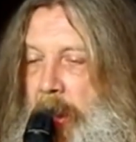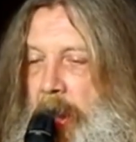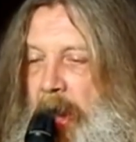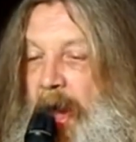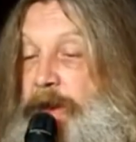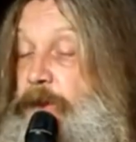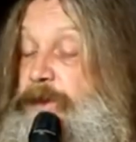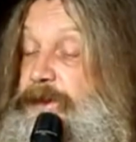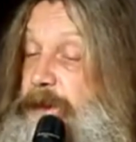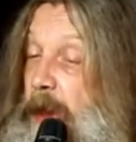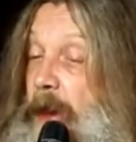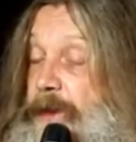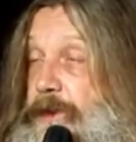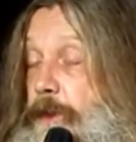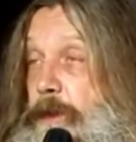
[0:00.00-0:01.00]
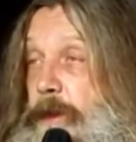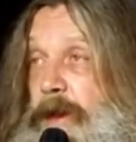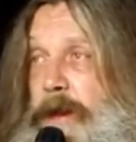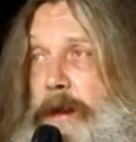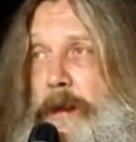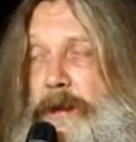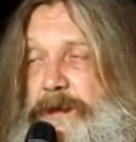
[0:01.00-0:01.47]
And you start to
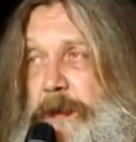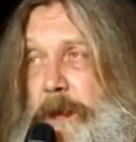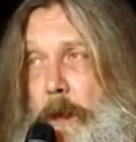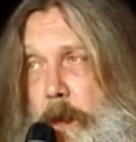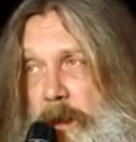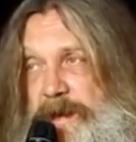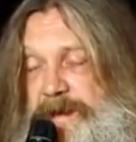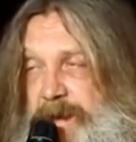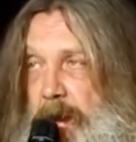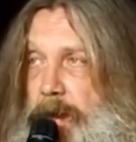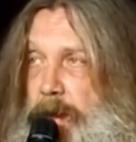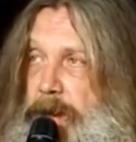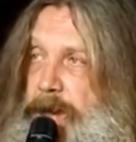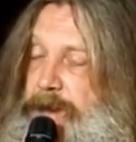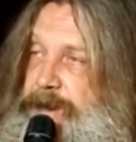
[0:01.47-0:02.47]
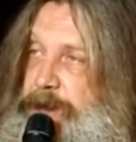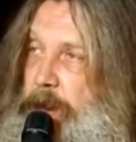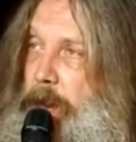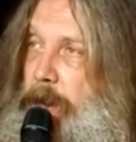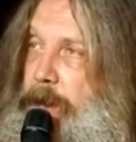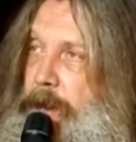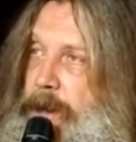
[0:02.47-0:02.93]
realise that what Stan Lee has
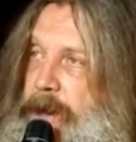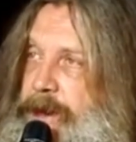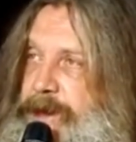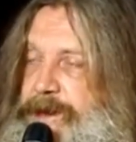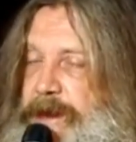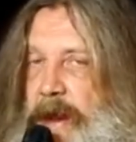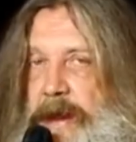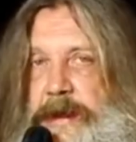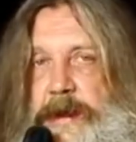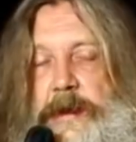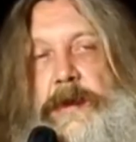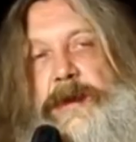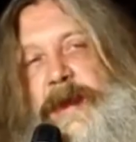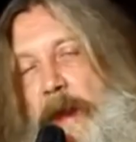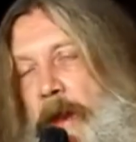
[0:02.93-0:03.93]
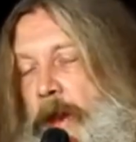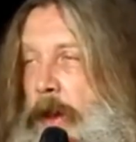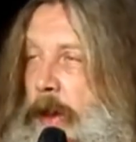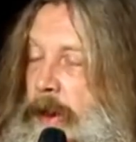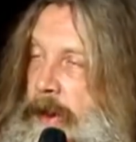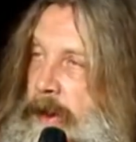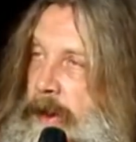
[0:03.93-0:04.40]
done is taken, yeah,
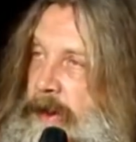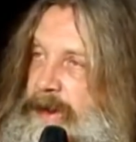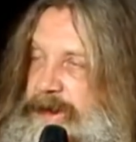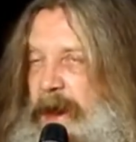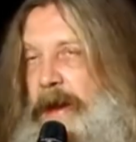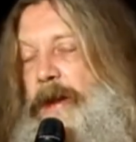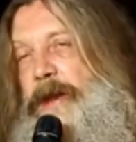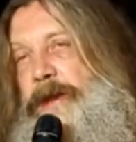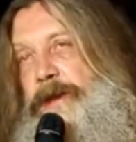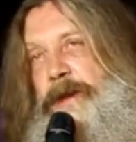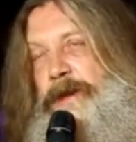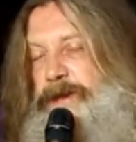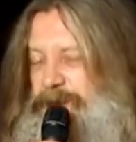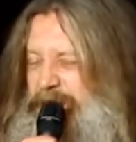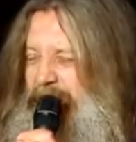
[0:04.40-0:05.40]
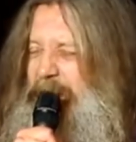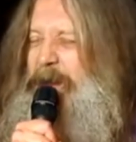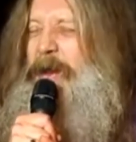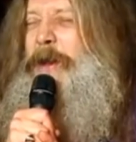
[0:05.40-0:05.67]
Stan Lee, Jack